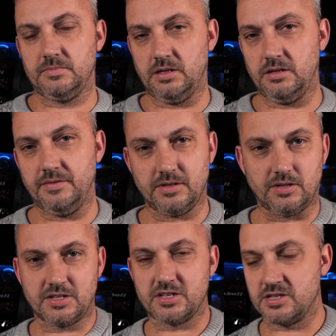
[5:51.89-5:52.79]
I haven't
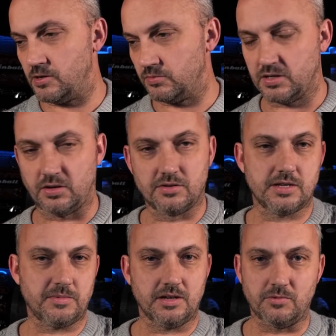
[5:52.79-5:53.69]
got a sell the
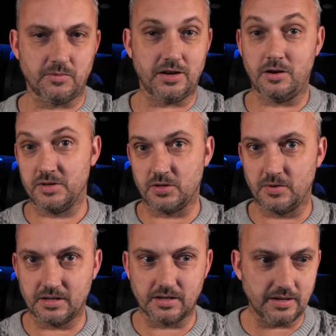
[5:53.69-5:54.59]
concept. You know what we're
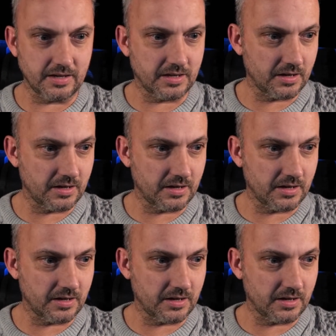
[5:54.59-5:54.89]
doing in the league.